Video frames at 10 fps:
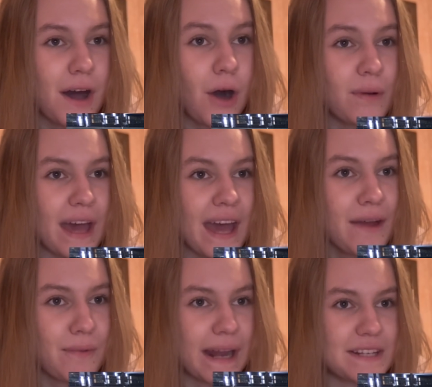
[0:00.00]
Okay,
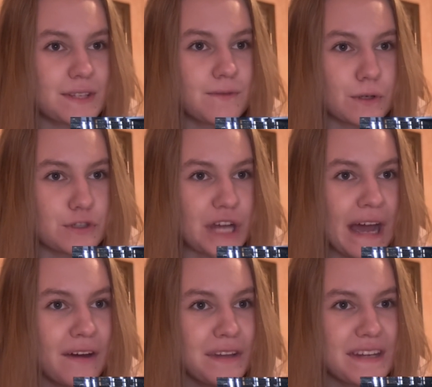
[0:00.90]
right into Voodoo
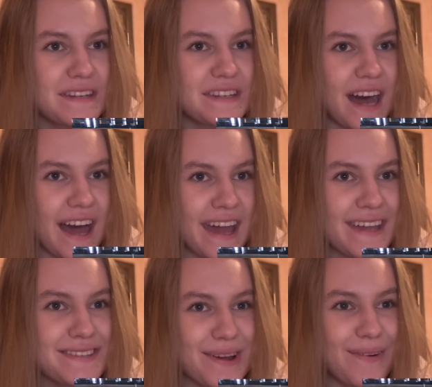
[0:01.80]
Child.
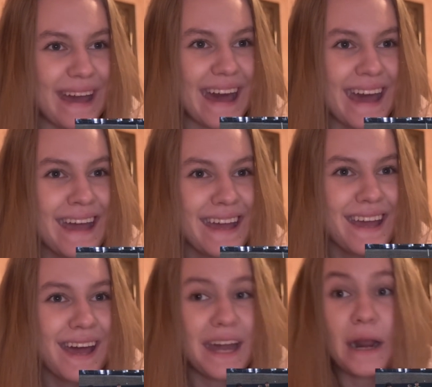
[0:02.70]
Nice, okay.
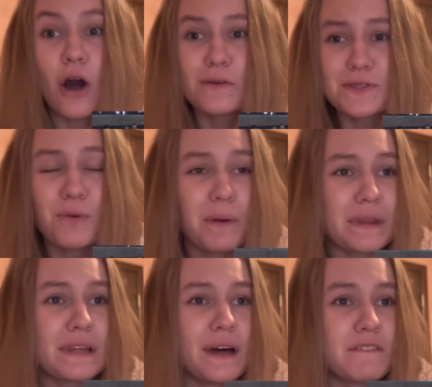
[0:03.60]
And I also
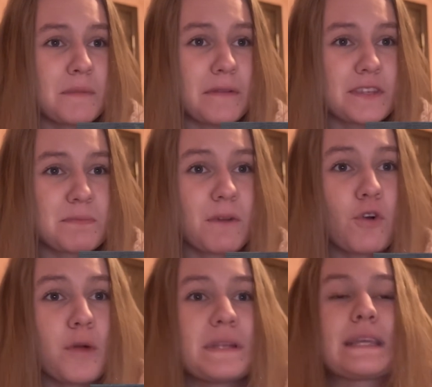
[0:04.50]
really loved about this
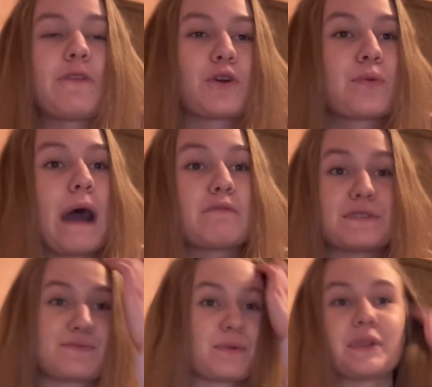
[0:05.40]
performance how the crowd
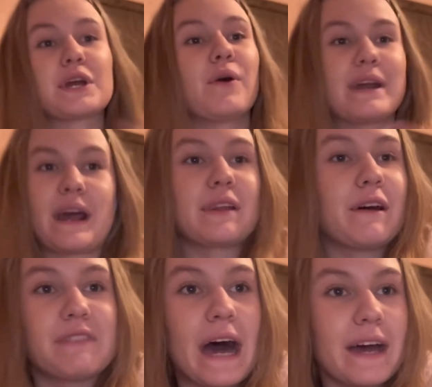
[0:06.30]
is really going. I
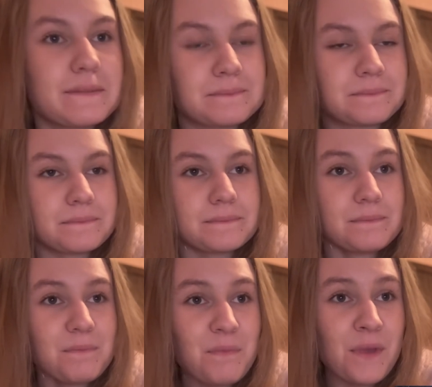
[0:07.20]
love that.
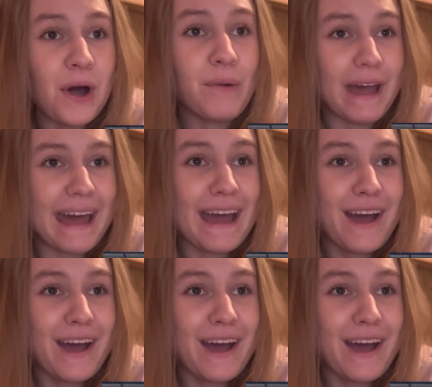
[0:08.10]
Okay.